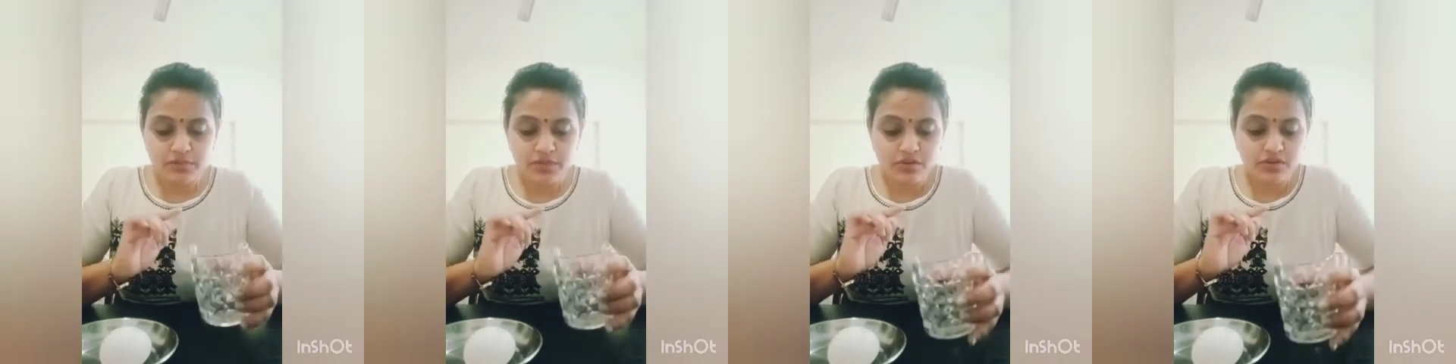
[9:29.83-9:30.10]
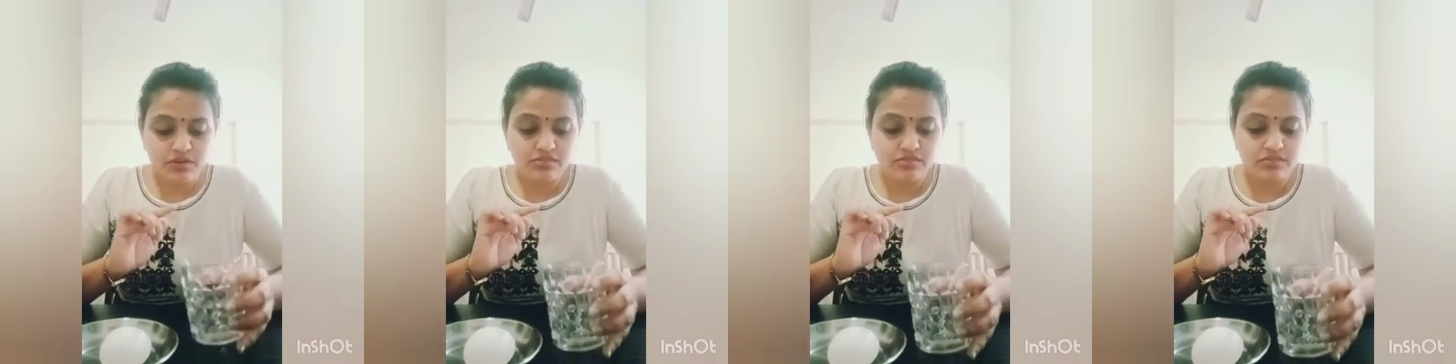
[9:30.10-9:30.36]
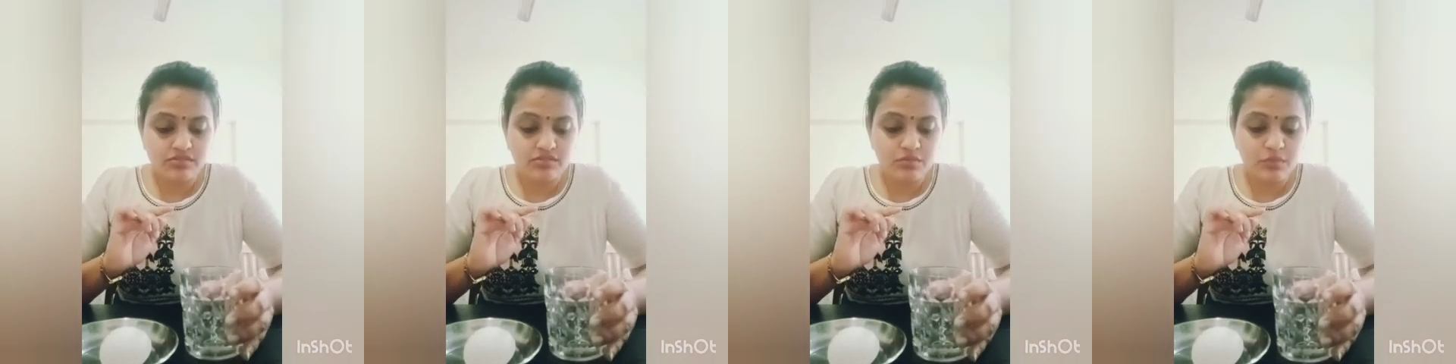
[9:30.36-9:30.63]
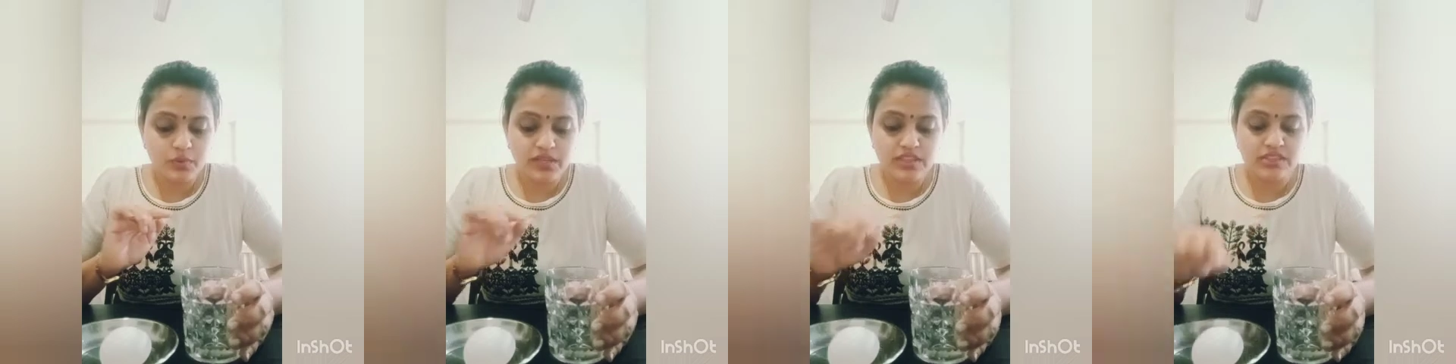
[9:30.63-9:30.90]
because
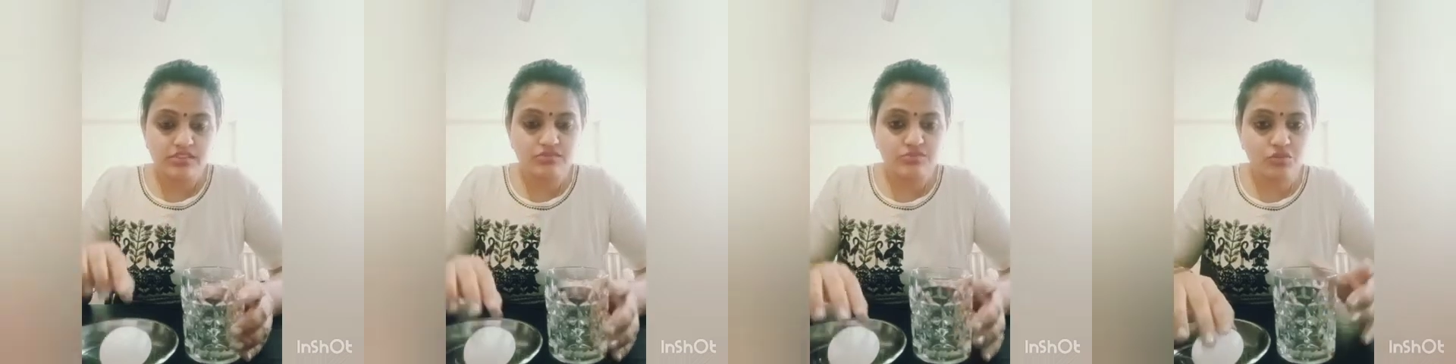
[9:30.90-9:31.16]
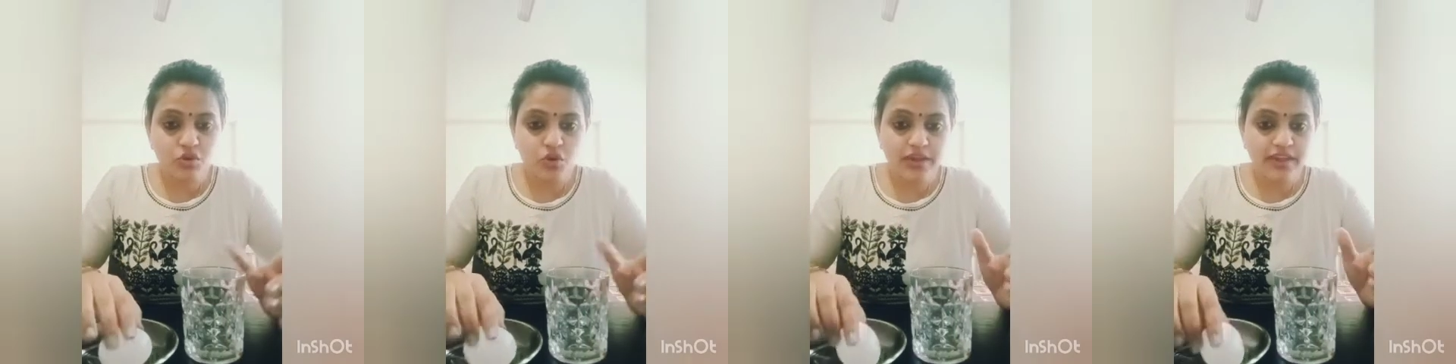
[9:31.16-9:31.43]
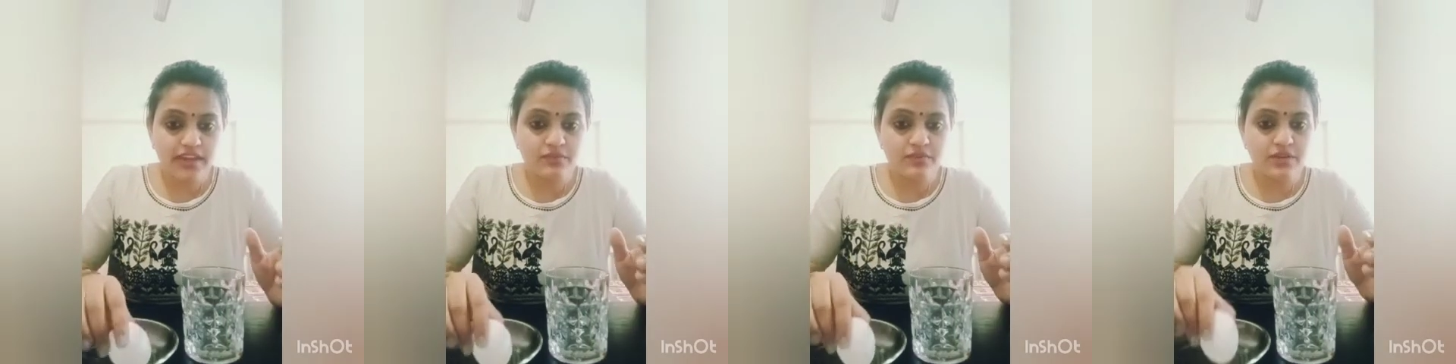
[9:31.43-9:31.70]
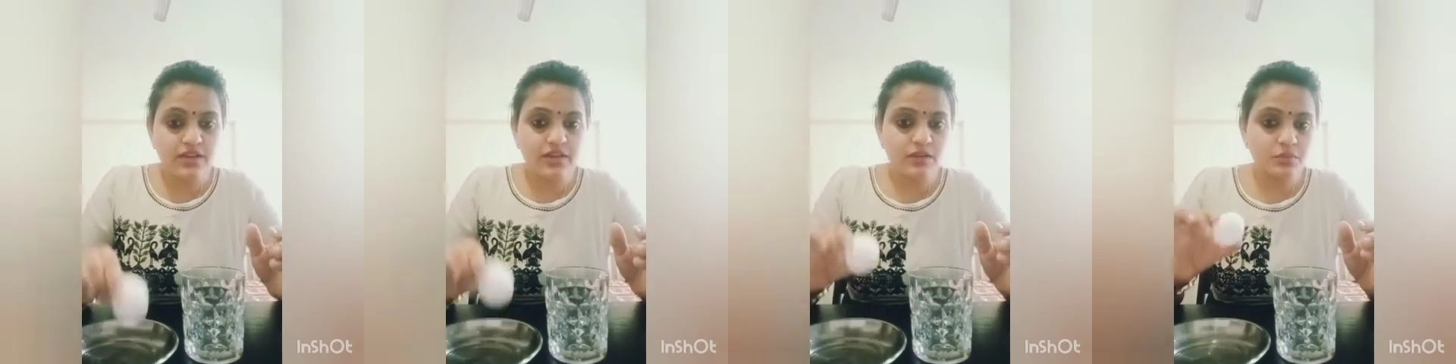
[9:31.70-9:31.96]
when this raw egg
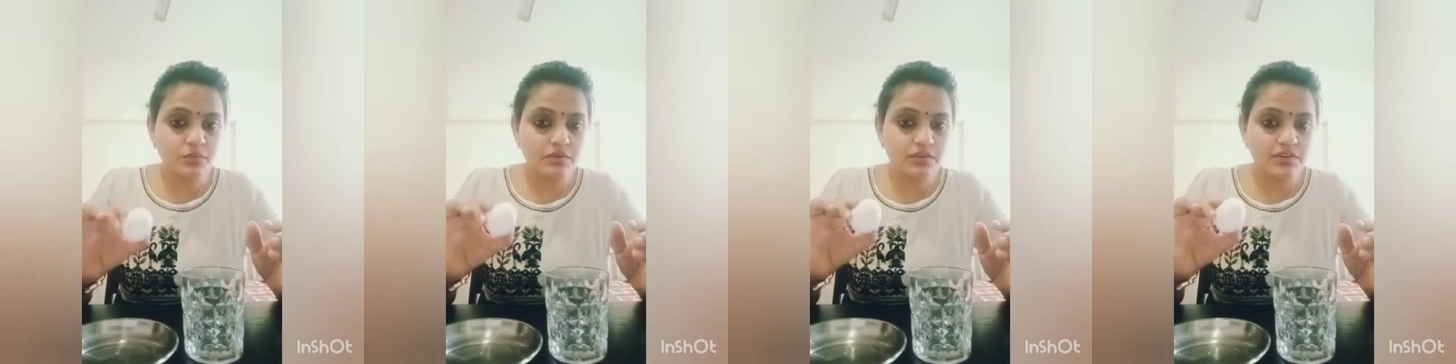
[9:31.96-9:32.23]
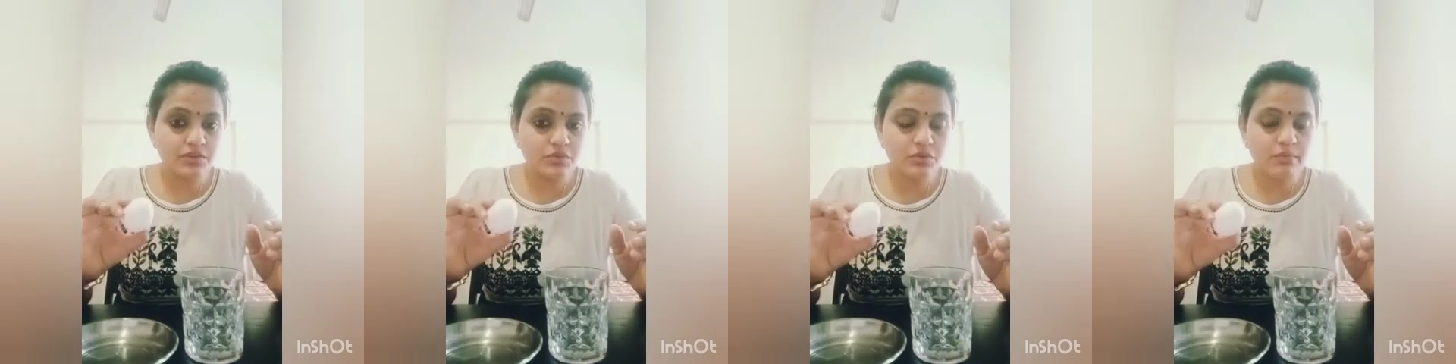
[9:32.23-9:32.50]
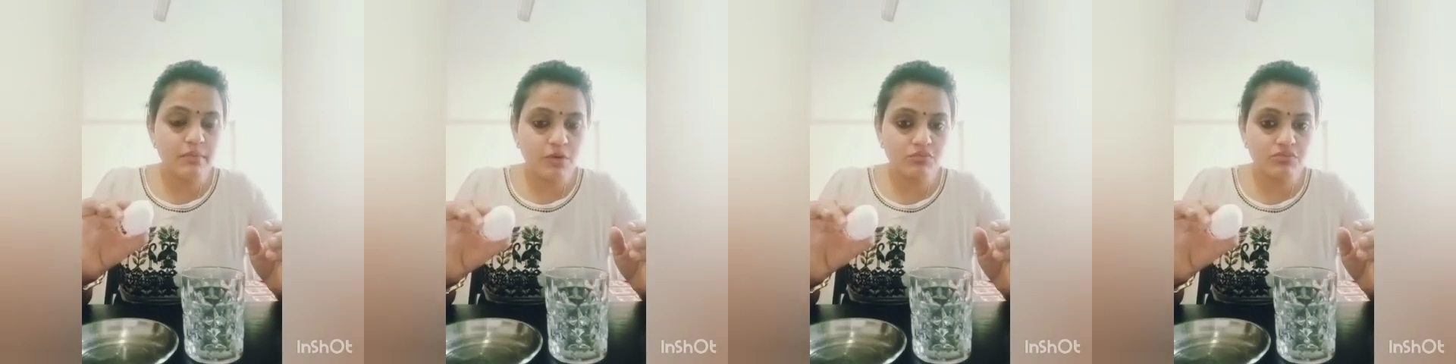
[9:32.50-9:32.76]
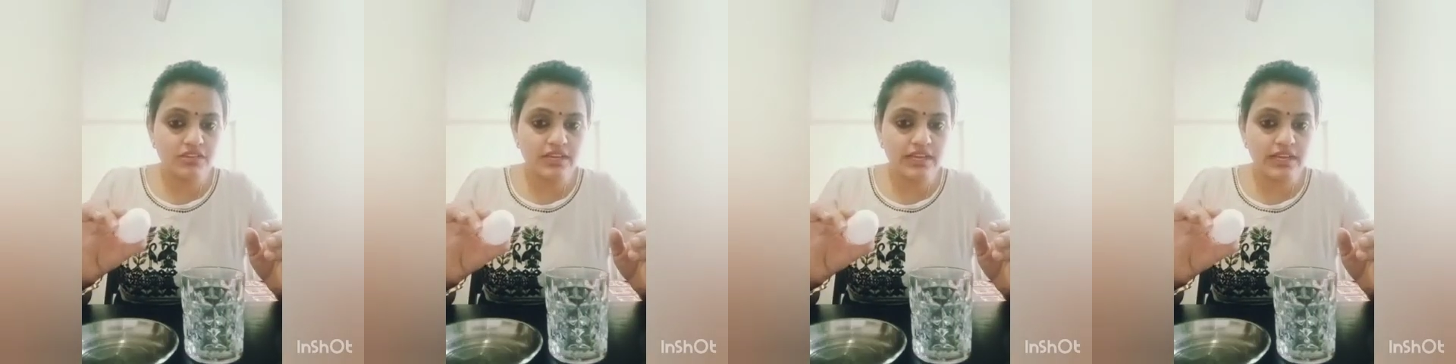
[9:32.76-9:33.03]
will convert into a
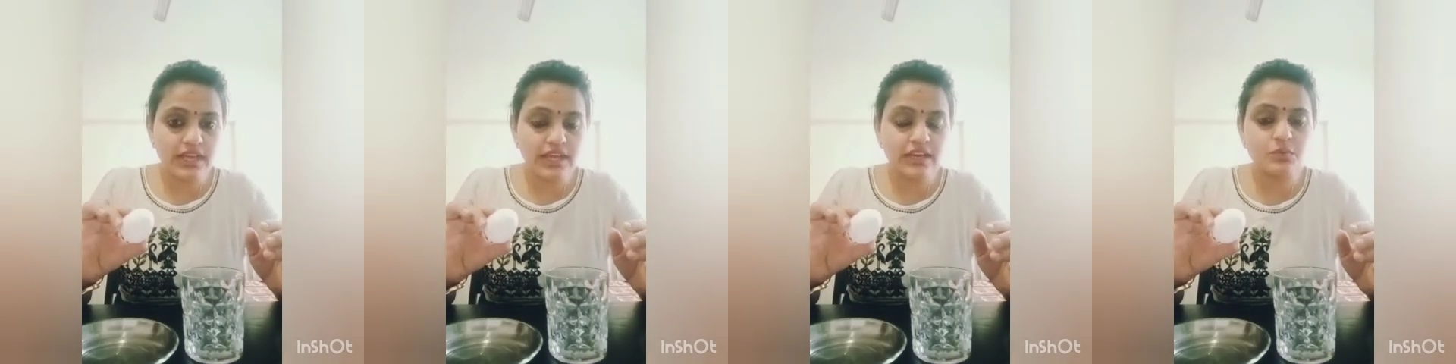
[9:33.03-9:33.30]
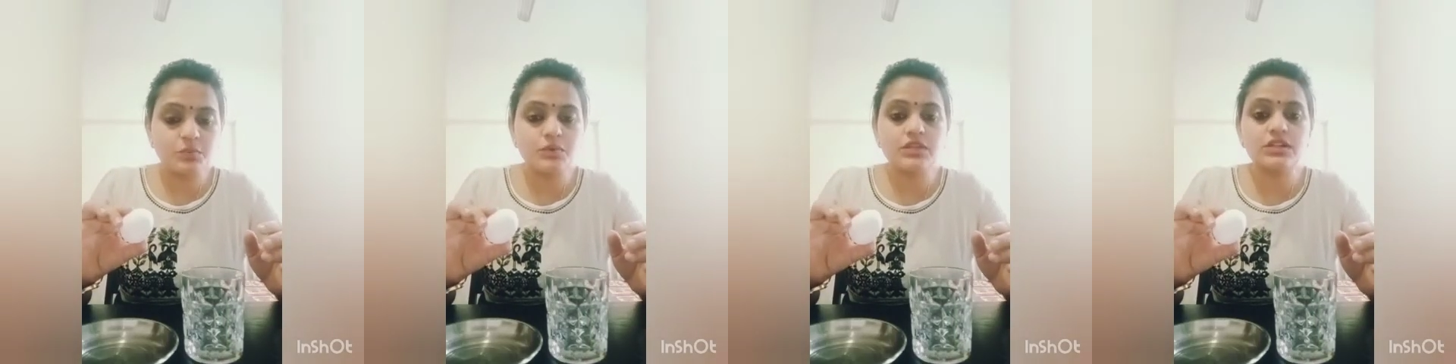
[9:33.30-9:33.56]
bouncy egg, it